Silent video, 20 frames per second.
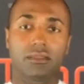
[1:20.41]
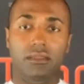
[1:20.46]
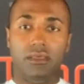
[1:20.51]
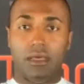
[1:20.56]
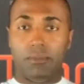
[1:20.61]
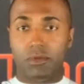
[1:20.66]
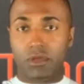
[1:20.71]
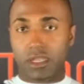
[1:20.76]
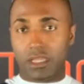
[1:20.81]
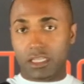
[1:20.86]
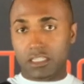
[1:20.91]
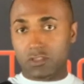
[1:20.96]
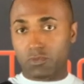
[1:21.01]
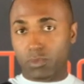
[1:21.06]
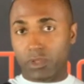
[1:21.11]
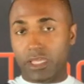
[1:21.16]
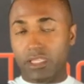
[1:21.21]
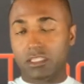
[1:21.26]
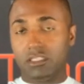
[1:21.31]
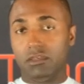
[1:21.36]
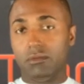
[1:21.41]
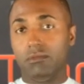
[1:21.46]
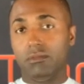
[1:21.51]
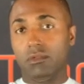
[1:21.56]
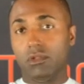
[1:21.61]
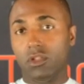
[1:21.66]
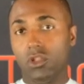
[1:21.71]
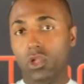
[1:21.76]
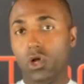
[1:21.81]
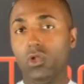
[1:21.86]
I'm gonna explain some
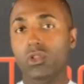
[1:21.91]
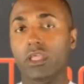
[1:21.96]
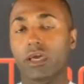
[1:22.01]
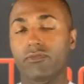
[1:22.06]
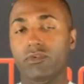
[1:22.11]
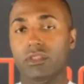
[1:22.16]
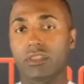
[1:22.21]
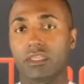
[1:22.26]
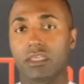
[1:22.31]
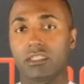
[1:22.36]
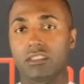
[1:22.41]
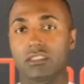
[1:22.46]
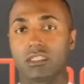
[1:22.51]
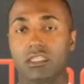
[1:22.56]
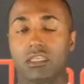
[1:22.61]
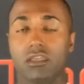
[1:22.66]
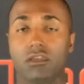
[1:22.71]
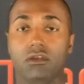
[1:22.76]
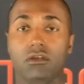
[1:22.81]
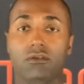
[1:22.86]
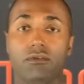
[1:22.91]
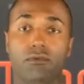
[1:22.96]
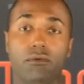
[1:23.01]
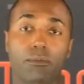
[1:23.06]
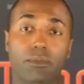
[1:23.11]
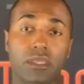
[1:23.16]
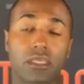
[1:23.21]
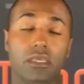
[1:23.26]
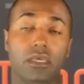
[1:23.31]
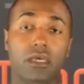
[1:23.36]
low level things in here
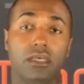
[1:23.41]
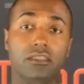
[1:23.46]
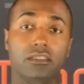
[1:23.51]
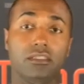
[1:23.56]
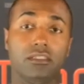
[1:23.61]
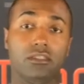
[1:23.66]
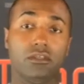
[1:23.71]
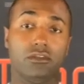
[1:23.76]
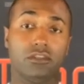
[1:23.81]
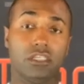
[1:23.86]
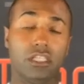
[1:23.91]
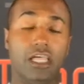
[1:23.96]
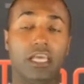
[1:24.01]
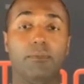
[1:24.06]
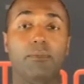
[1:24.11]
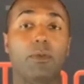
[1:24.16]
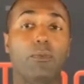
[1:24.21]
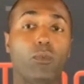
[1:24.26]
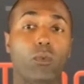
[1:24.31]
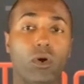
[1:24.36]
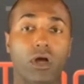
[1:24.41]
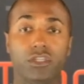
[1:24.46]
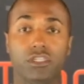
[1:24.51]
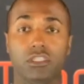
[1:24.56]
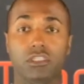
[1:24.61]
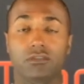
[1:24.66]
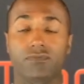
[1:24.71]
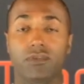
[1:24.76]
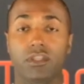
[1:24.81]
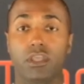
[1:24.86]
because there's a lot of people
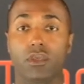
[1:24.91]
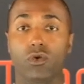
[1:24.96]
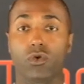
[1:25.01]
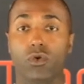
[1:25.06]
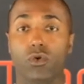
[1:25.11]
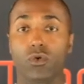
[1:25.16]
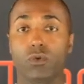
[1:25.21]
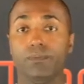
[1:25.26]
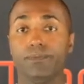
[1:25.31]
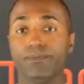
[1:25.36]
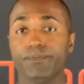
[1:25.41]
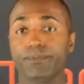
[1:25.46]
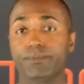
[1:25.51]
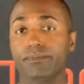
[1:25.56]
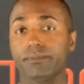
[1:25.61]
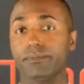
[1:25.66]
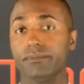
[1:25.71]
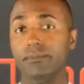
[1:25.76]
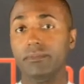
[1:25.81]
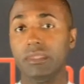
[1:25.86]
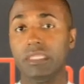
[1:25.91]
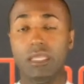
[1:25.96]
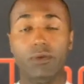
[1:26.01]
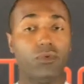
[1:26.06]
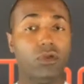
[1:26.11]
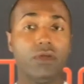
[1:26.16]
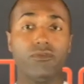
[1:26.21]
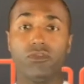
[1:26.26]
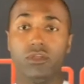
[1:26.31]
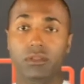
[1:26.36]
watching this video who they
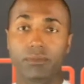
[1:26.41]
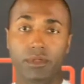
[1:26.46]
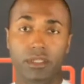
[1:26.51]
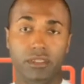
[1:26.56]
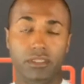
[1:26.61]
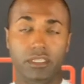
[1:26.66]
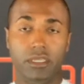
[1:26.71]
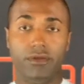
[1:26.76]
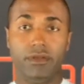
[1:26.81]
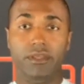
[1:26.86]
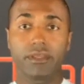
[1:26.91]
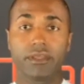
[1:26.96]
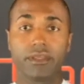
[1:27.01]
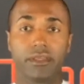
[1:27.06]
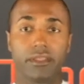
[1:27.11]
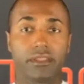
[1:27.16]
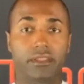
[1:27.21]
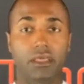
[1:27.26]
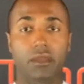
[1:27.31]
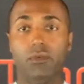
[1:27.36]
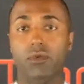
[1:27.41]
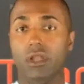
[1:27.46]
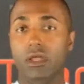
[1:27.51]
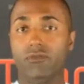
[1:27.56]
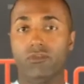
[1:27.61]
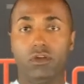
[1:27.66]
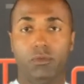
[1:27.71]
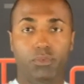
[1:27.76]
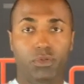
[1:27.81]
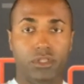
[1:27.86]
were never in the military. They were
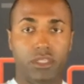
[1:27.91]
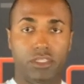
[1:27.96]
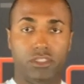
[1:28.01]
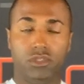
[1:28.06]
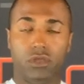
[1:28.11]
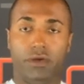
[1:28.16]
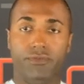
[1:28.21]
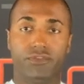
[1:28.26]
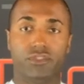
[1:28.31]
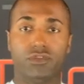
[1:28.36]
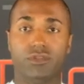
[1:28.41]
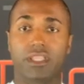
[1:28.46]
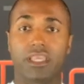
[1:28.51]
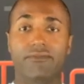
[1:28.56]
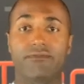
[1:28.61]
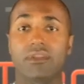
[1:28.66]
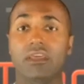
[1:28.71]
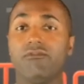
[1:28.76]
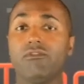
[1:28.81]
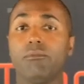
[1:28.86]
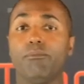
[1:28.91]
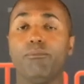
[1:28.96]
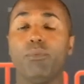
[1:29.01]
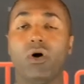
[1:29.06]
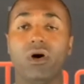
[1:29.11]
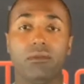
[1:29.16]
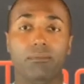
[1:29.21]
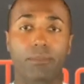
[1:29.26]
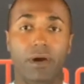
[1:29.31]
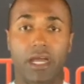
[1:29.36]
never a police officer. They've never
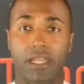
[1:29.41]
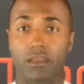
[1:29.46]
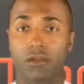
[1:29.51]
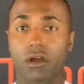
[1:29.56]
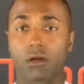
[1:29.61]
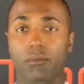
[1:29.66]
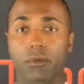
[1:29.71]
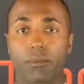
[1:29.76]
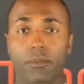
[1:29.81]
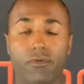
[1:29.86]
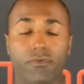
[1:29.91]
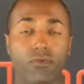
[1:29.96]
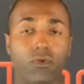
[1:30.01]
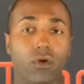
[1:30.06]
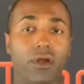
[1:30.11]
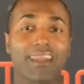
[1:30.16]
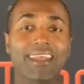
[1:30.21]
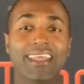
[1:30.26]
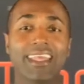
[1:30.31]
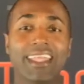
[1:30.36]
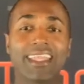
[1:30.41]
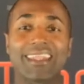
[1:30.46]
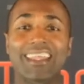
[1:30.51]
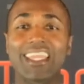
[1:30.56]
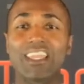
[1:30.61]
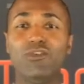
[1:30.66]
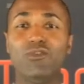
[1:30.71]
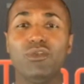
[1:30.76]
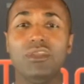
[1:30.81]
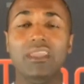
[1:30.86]
bought body armor before. They
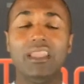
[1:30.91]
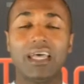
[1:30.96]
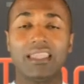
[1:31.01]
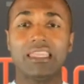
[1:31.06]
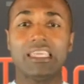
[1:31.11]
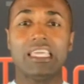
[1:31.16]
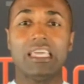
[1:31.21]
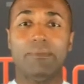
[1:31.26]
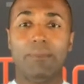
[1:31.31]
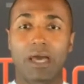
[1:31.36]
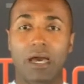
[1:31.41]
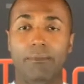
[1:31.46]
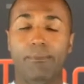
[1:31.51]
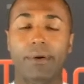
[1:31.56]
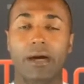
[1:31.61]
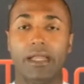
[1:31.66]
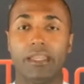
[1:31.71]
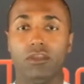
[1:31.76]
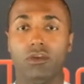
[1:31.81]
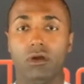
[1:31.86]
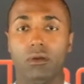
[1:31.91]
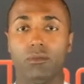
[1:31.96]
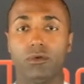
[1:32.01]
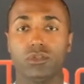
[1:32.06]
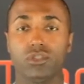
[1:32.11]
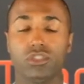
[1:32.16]
know nothing about body armor.